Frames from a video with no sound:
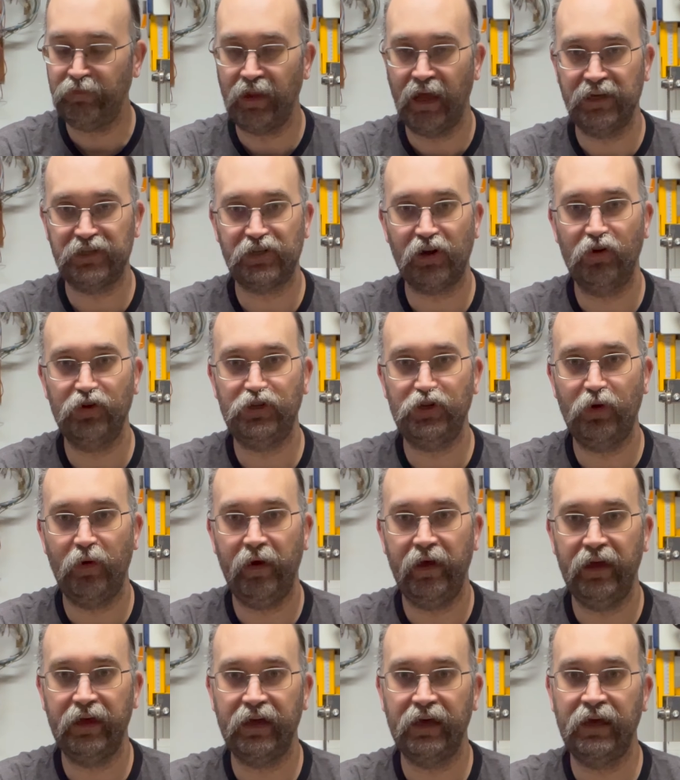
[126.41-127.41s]
I start
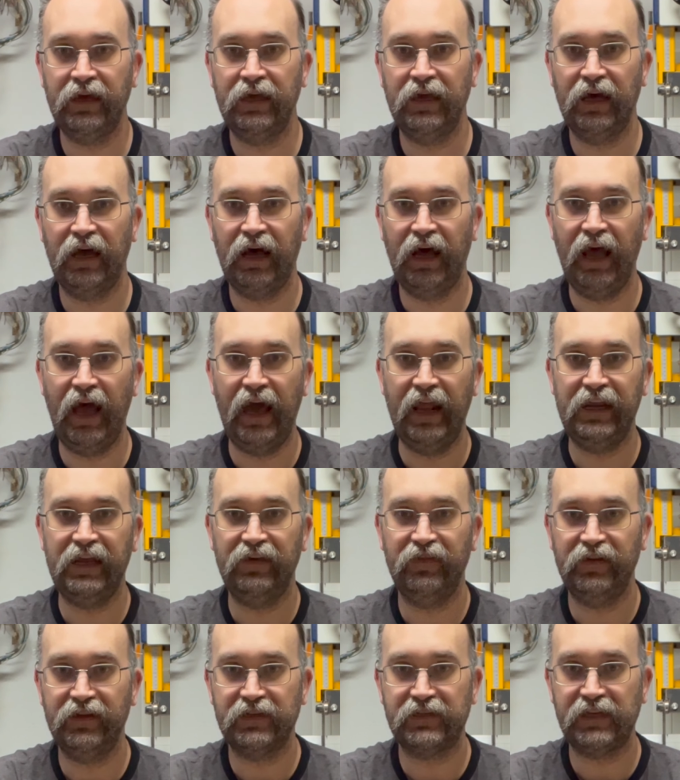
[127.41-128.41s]
doing any
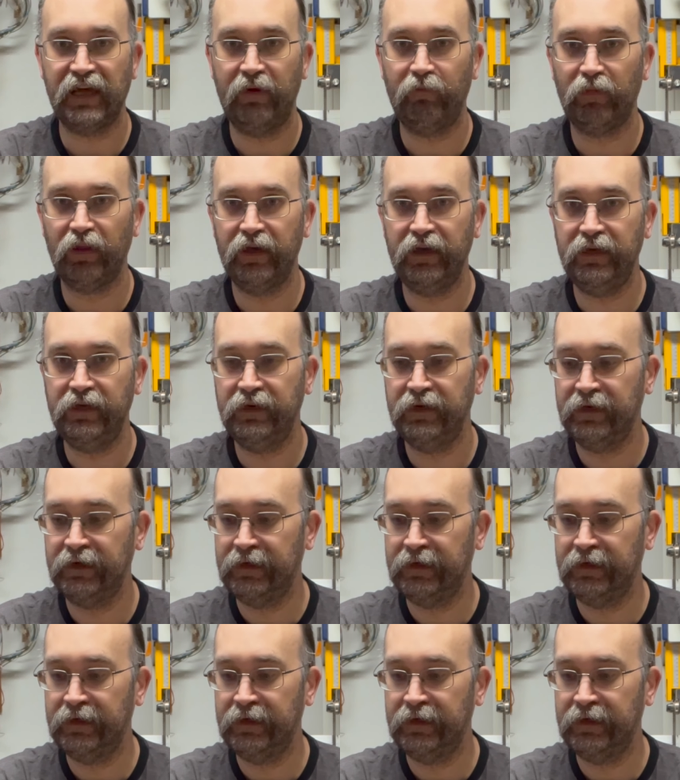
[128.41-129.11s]
of the assembly.